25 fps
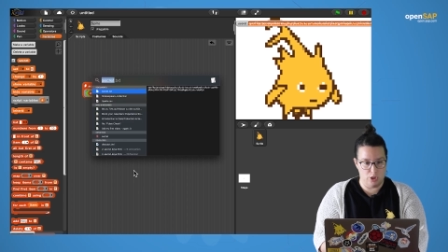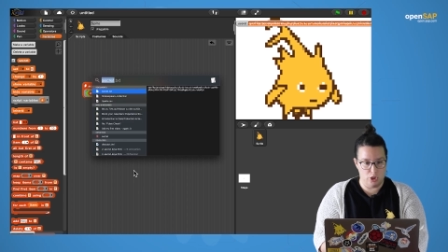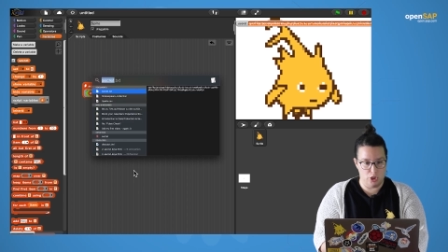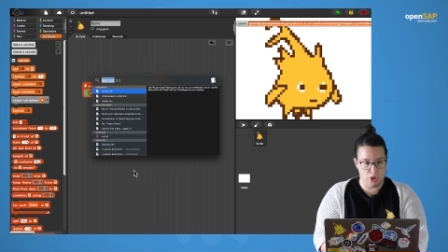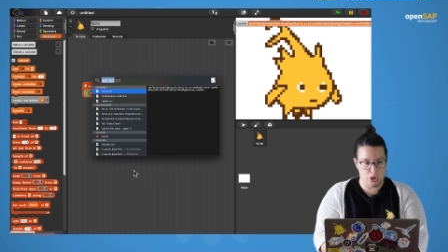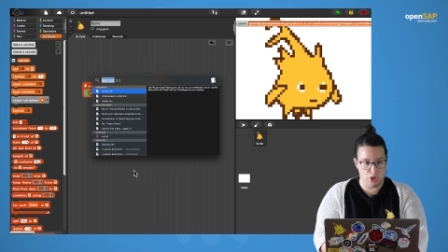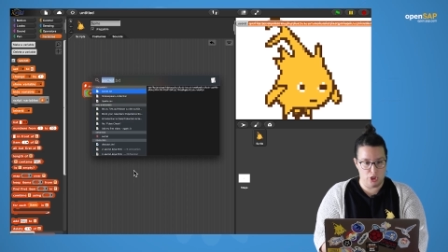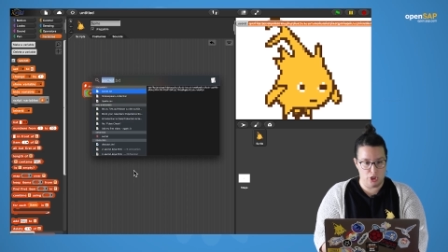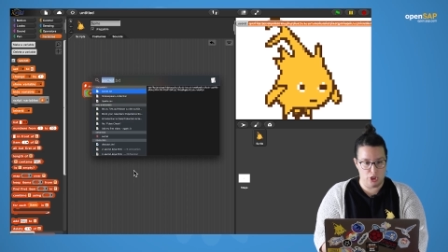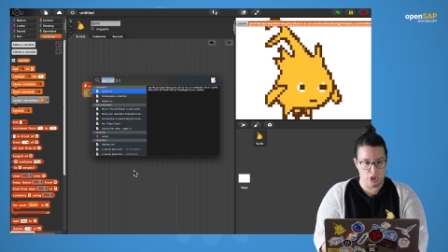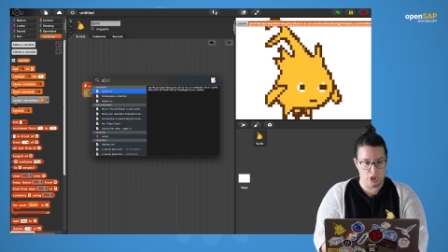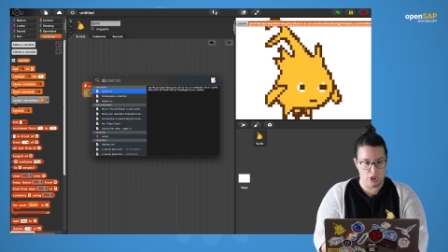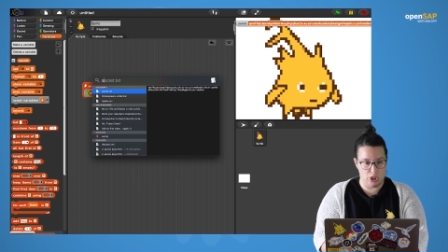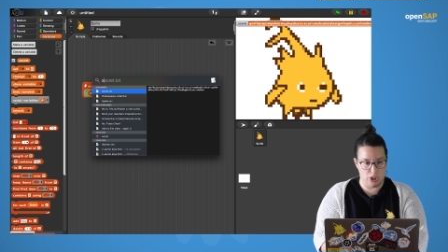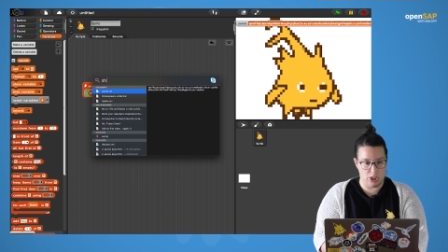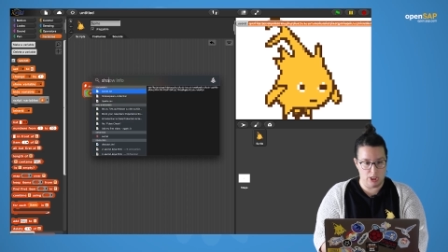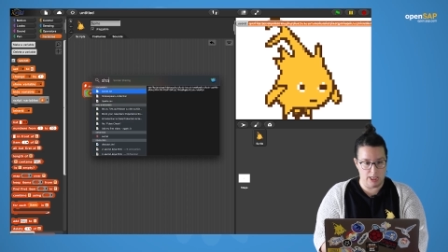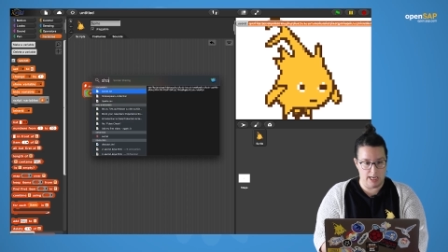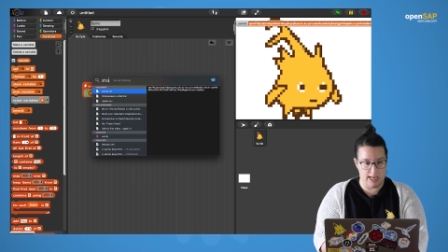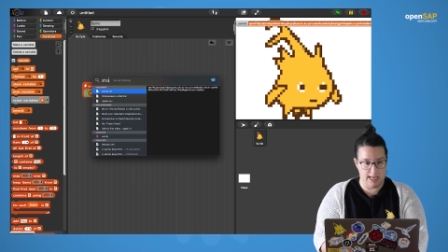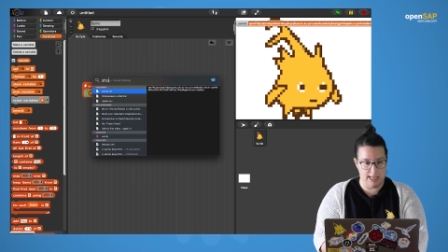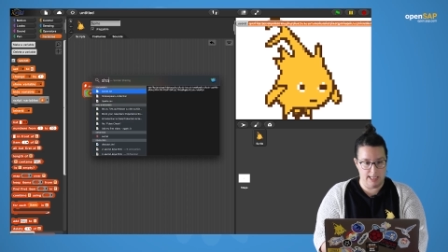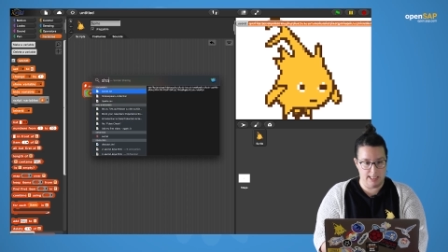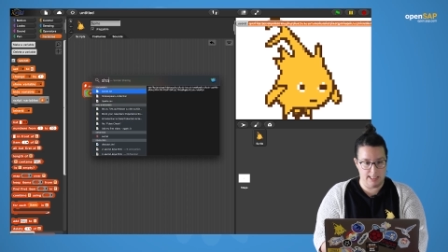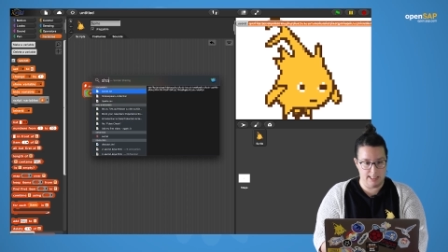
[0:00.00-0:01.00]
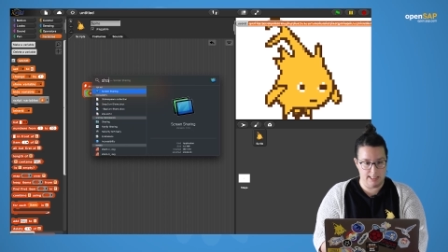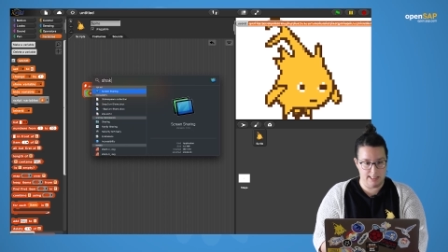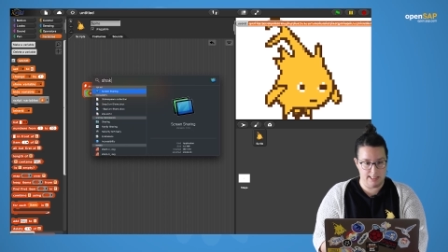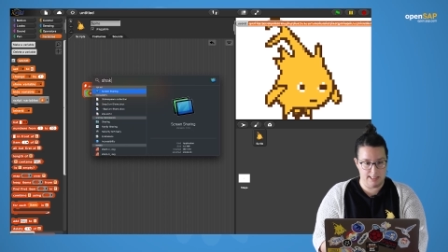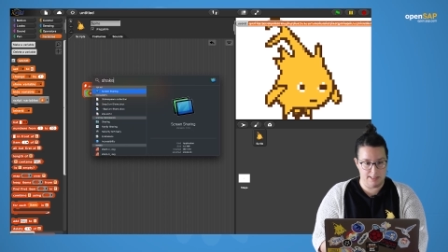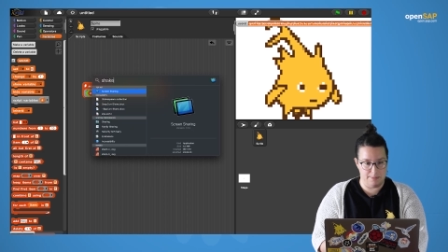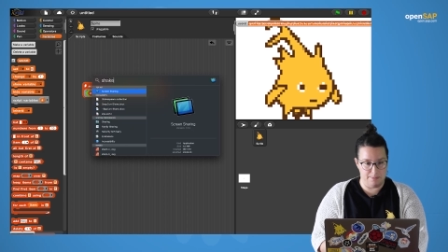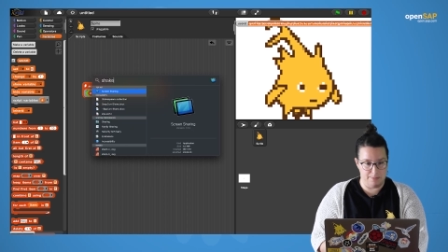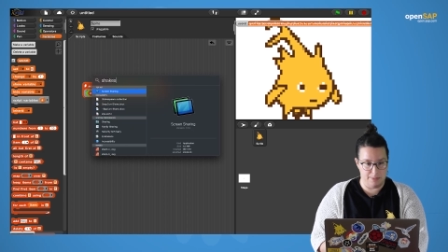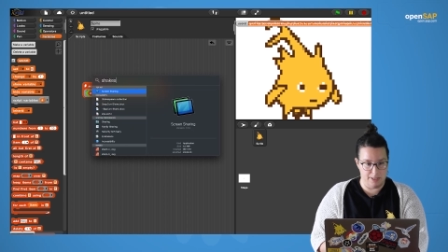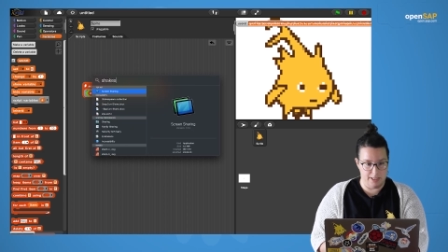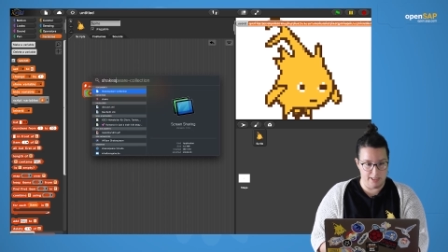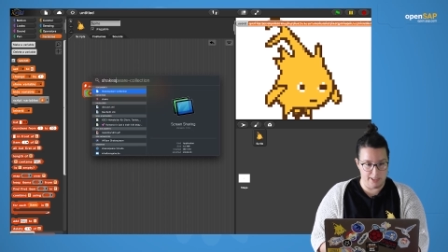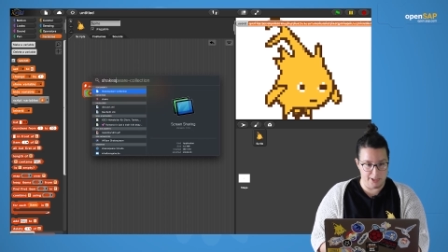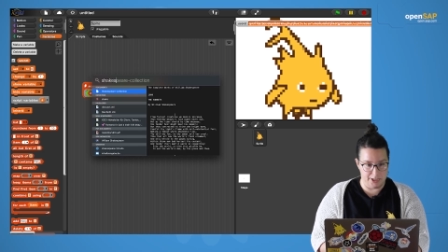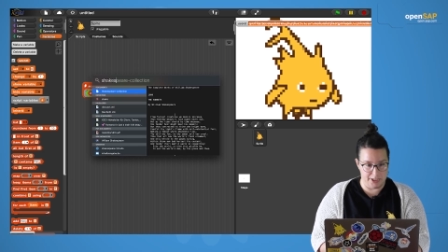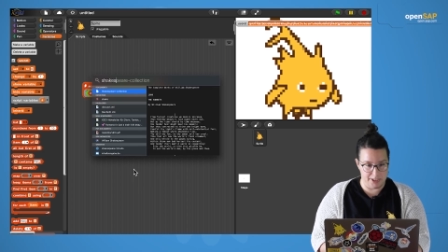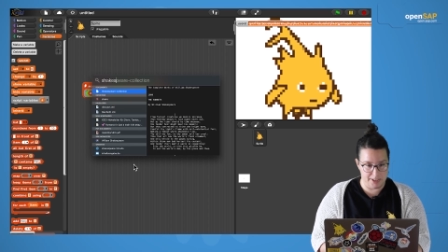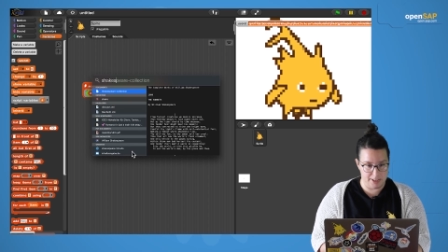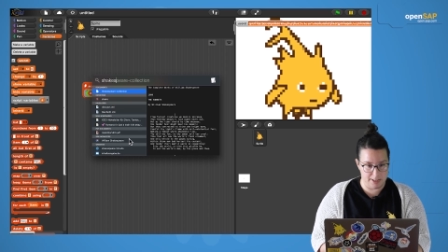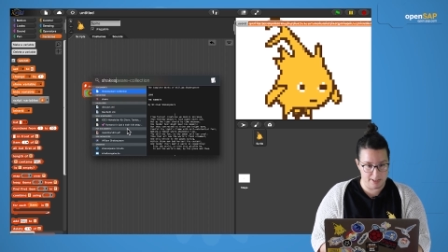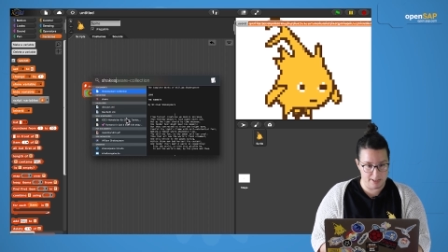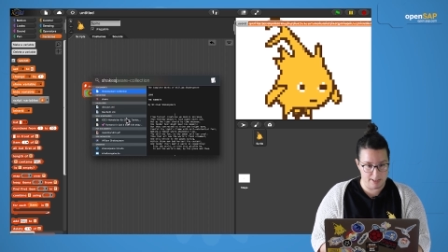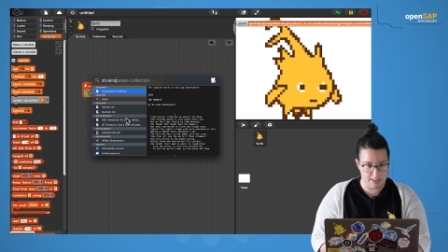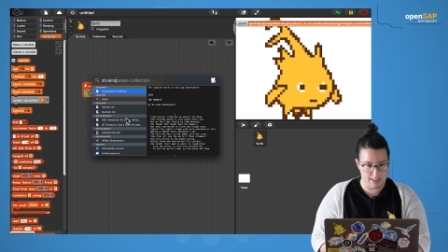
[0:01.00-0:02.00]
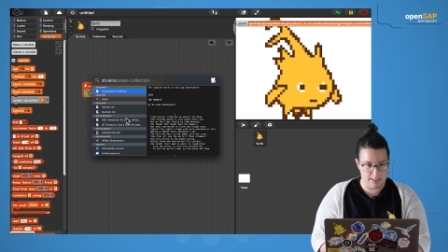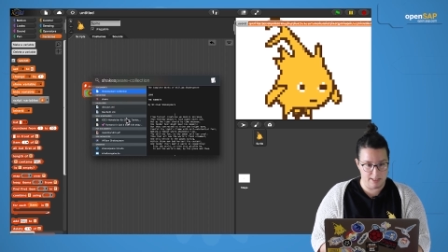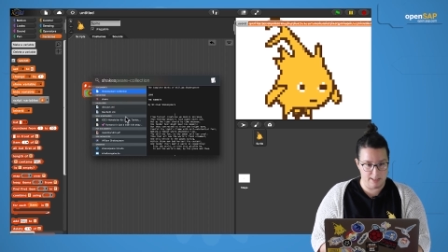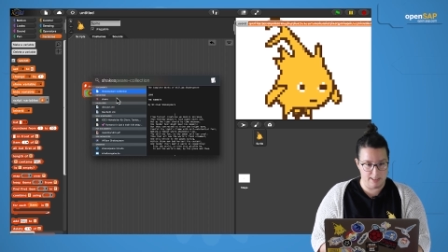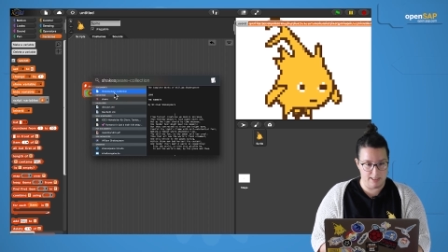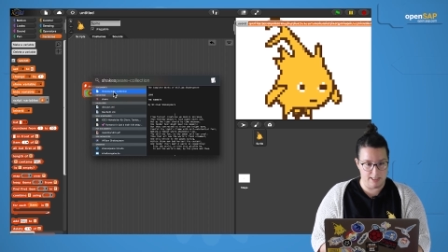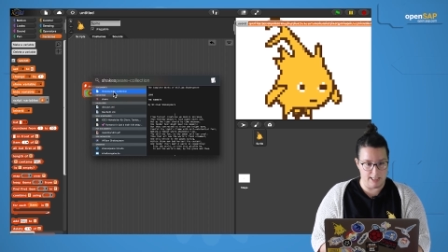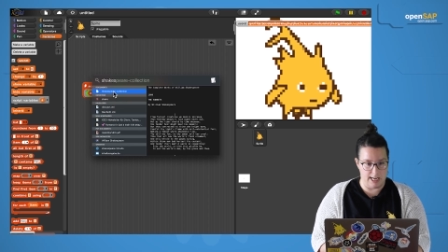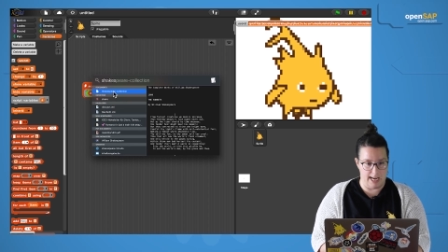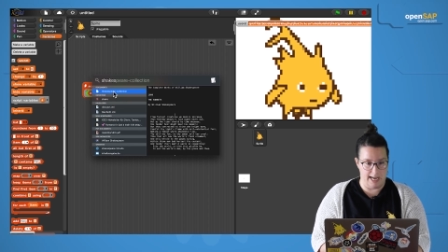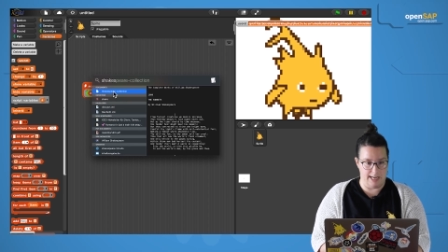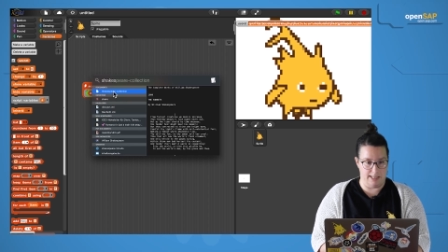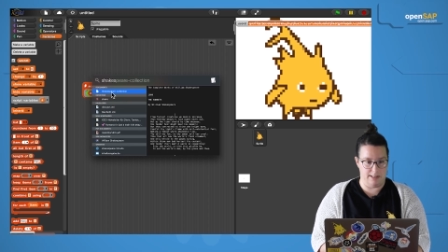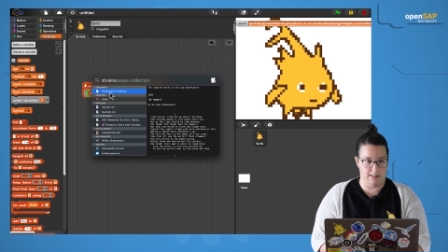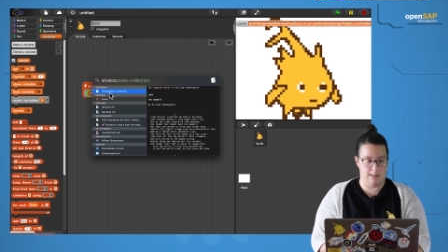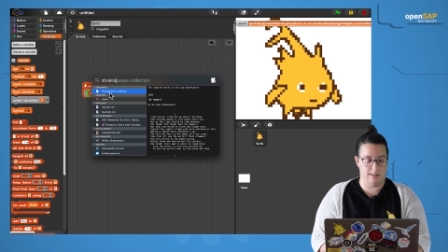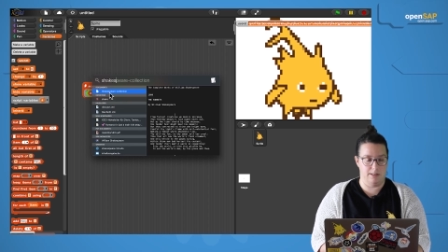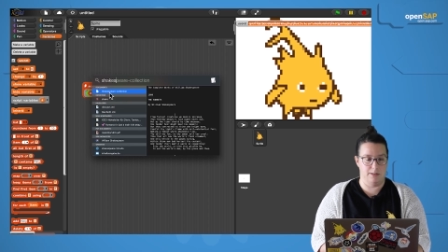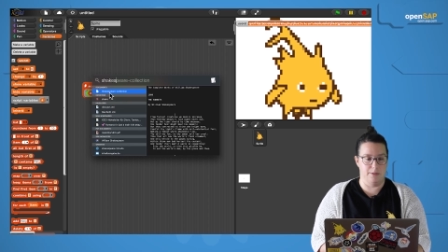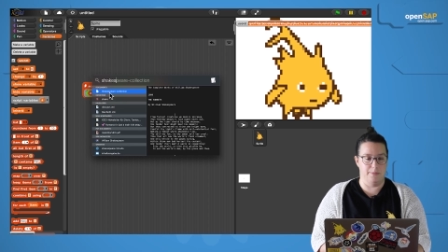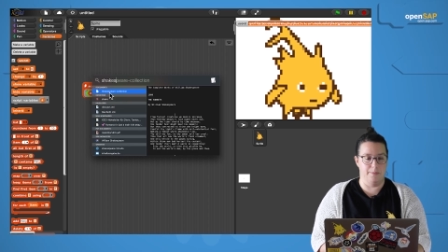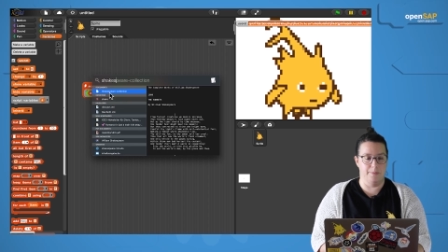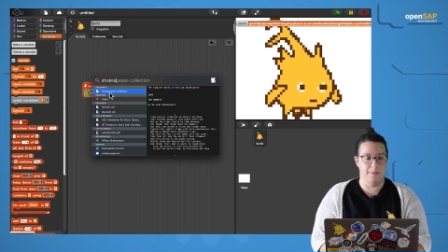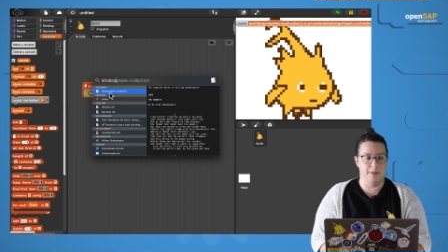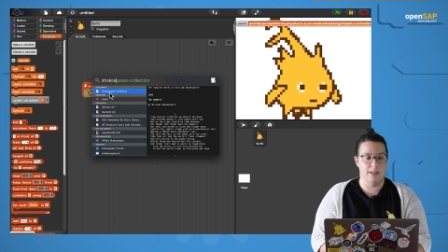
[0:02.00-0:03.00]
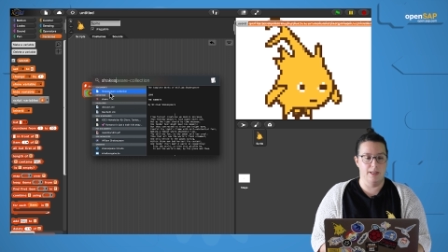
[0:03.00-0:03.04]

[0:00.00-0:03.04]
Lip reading: Shakespeare's texts.